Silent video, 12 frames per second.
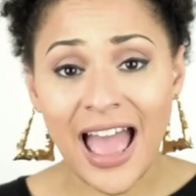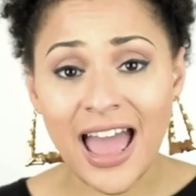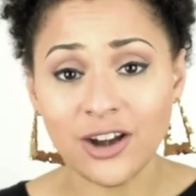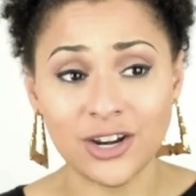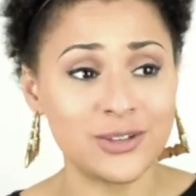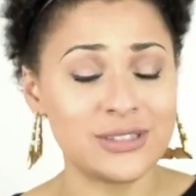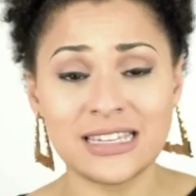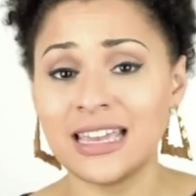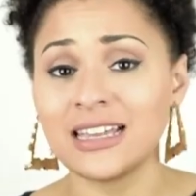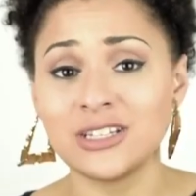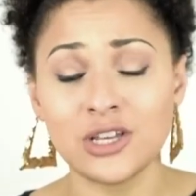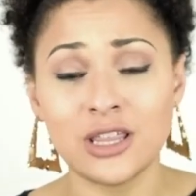at? Are you
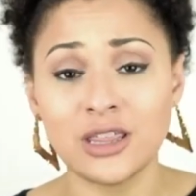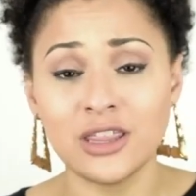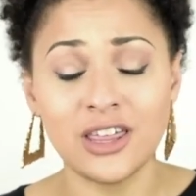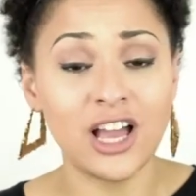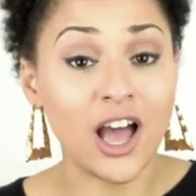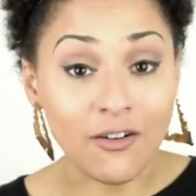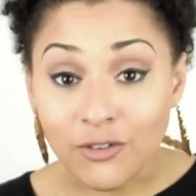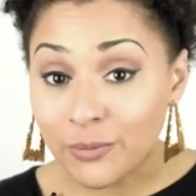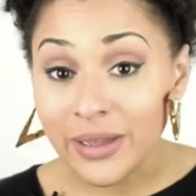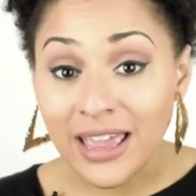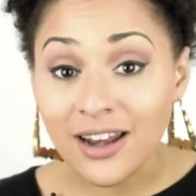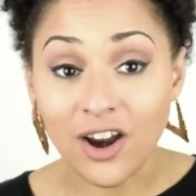singing to the
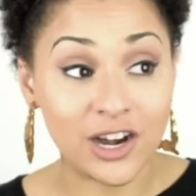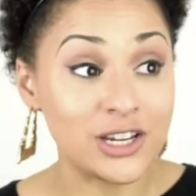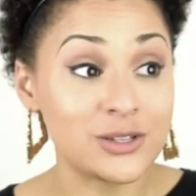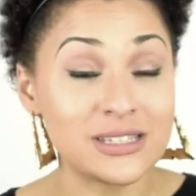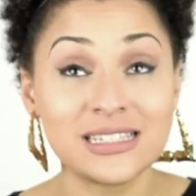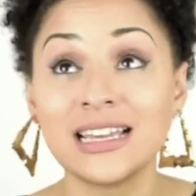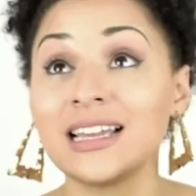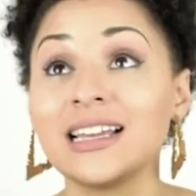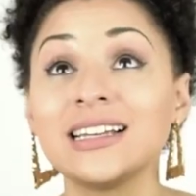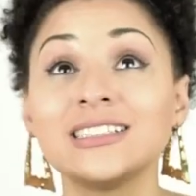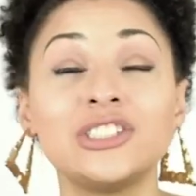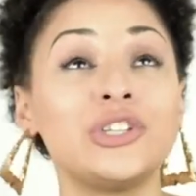government? Are you
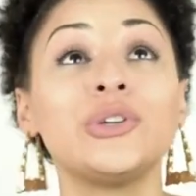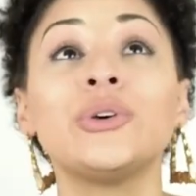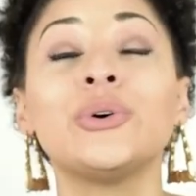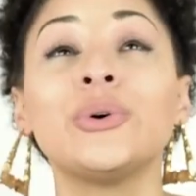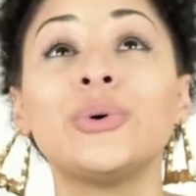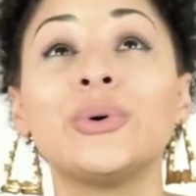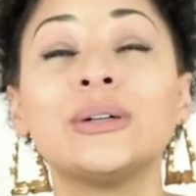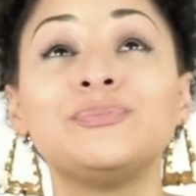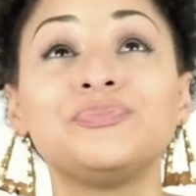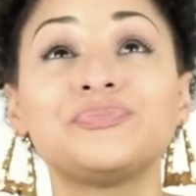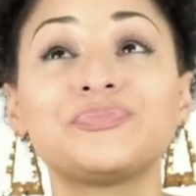singing to